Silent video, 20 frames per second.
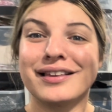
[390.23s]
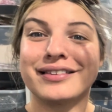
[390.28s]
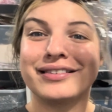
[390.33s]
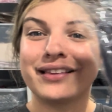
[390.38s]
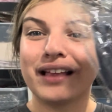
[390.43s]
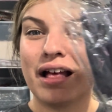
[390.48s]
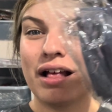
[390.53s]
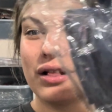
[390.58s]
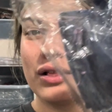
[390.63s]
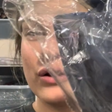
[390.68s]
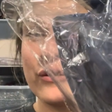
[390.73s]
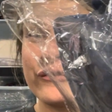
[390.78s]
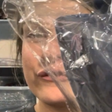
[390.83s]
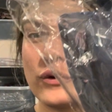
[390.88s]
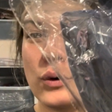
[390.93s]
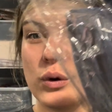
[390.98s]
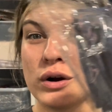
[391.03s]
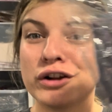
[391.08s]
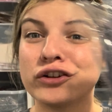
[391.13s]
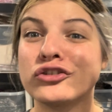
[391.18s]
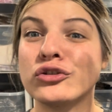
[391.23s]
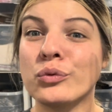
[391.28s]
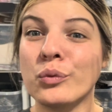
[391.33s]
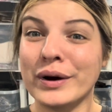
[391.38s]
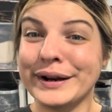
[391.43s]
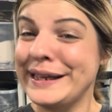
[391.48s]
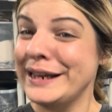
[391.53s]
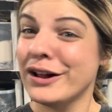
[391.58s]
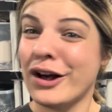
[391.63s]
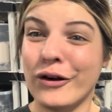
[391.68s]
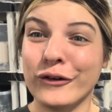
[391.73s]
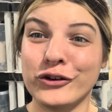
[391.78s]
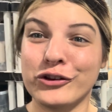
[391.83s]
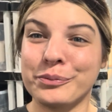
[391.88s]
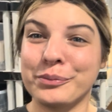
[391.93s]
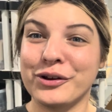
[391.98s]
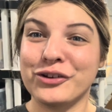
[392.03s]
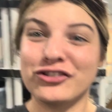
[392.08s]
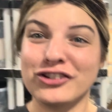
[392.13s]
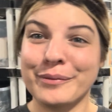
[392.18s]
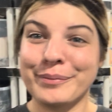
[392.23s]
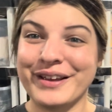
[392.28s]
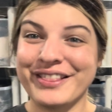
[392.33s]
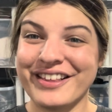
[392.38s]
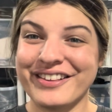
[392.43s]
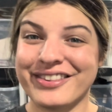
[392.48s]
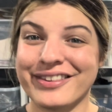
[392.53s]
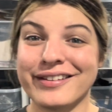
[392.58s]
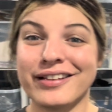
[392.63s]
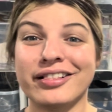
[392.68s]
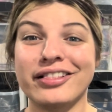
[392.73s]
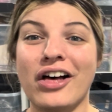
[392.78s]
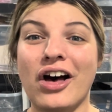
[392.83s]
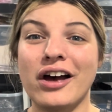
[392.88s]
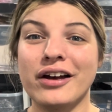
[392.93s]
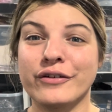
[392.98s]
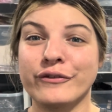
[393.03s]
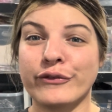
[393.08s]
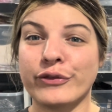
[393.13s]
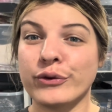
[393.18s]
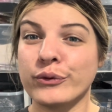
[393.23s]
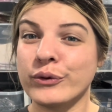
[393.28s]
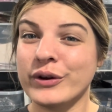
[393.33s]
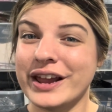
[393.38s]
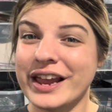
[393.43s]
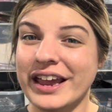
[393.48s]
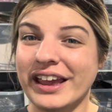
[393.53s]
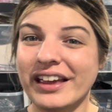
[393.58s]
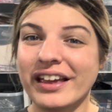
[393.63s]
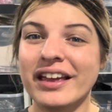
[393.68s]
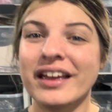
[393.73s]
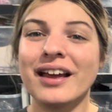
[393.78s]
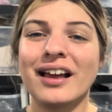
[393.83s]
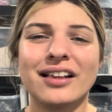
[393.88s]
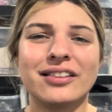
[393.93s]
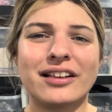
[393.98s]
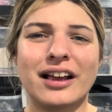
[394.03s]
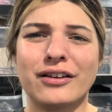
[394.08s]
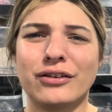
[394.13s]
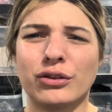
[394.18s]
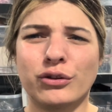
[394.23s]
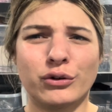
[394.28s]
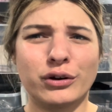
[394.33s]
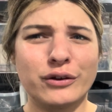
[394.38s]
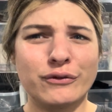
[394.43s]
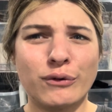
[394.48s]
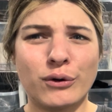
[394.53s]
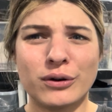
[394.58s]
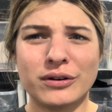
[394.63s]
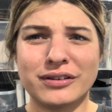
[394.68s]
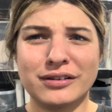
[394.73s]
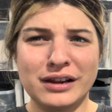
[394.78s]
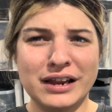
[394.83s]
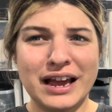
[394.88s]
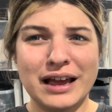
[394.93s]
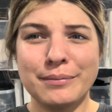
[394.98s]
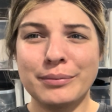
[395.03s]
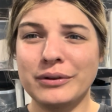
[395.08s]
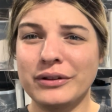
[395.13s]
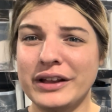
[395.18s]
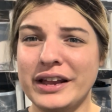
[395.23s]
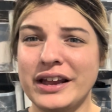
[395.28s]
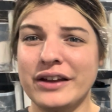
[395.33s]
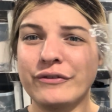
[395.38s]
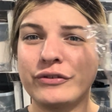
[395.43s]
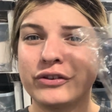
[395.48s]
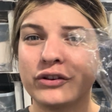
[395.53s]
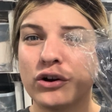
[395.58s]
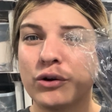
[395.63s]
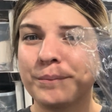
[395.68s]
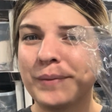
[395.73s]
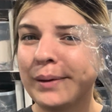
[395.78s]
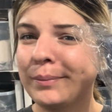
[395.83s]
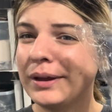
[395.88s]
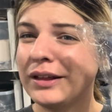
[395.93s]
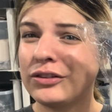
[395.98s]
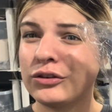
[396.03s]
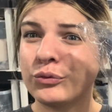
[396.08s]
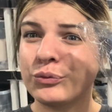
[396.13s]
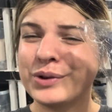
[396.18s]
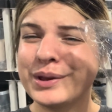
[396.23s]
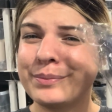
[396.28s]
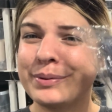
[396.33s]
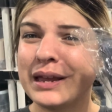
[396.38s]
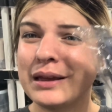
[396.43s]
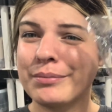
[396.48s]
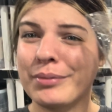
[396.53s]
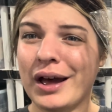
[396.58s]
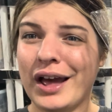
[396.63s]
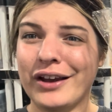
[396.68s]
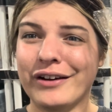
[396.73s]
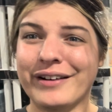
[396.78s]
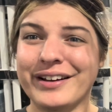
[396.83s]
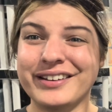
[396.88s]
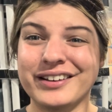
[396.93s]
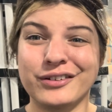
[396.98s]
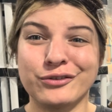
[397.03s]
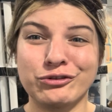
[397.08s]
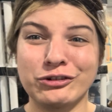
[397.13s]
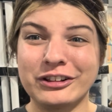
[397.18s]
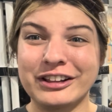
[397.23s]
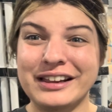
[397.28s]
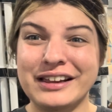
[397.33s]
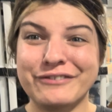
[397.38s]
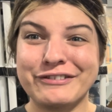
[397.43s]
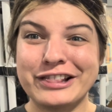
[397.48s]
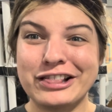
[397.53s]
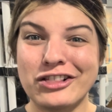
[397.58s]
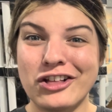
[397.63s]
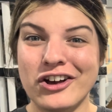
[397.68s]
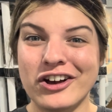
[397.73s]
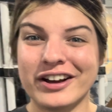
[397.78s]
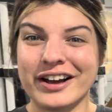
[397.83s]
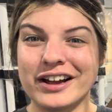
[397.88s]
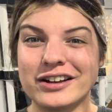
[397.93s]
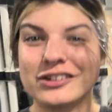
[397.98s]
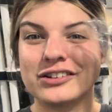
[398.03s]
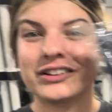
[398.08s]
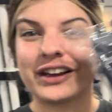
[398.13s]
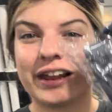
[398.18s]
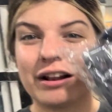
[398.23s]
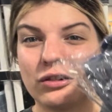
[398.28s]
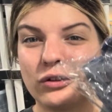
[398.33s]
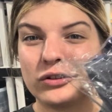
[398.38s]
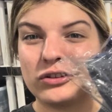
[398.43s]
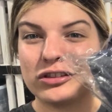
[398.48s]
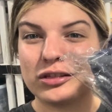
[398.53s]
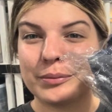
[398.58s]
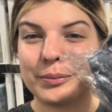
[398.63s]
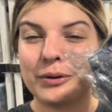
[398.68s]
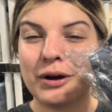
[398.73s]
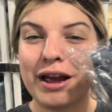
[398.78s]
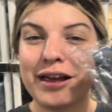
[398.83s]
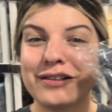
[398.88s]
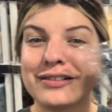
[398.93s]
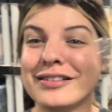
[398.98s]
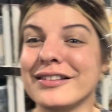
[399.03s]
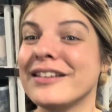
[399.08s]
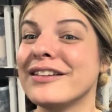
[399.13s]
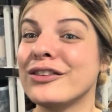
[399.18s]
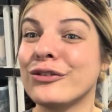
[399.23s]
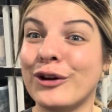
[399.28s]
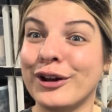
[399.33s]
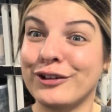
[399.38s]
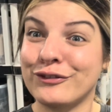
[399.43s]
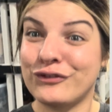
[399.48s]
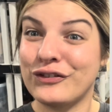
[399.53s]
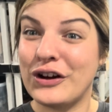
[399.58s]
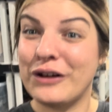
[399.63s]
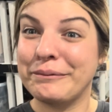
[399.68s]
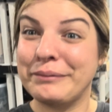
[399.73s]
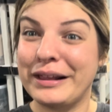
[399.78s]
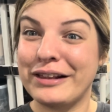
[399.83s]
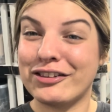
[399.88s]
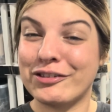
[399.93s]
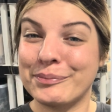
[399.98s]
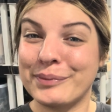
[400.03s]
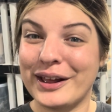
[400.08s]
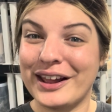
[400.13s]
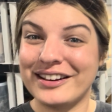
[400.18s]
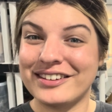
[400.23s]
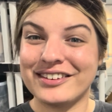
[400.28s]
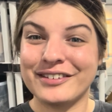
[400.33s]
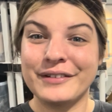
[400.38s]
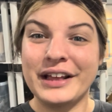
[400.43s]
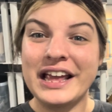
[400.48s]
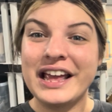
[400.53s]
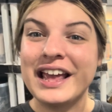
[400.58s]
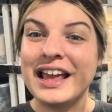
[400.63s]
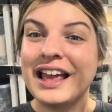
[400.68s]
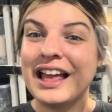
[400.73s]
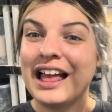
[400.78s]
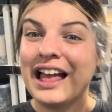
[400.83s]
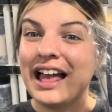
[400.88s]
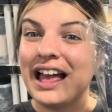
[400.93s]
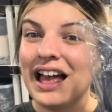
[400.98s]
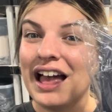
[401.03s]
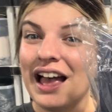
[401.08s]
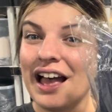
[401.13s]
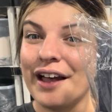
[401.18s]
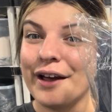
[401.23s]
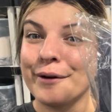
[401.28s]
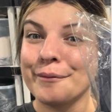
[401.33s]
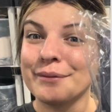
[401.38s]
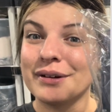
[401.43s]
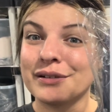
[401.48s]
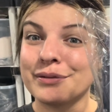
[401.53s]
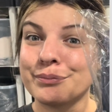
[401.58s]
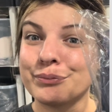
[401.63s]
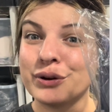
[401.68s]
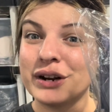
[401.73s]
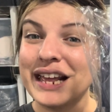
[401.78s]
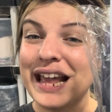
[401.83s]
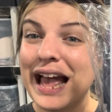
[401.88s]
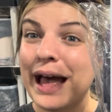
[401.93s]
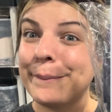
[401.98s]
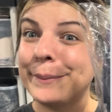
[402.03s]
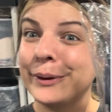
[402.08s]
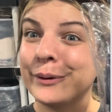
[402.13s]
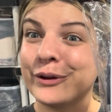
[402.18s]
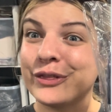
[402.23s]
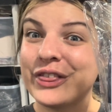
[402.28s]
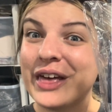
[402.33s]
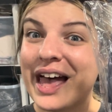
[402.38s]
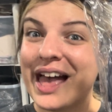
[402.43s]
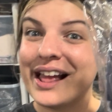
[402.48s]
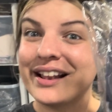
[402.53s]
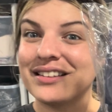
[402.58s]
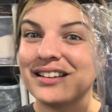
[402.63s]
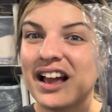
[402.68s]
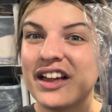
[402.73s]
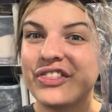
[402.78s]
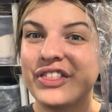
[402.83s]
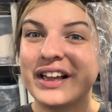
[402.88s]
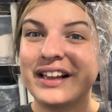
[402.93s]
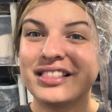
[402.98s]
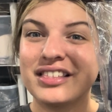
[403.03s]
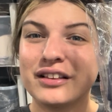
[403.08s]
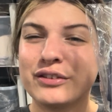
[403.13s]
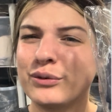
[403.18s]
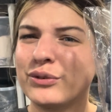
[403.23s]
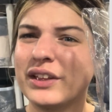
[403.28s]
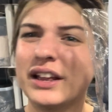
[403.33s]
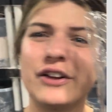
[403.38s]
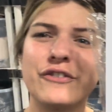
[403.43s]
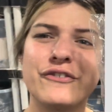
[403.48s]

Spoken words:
sell for $20 plus shipping. This is a lot of 3, size 34C, I believe. So maybe it's a repeat buyer. I didn't really even look. I just kind of looked at the price so I could film this, but pretty happy with that. I think this was at a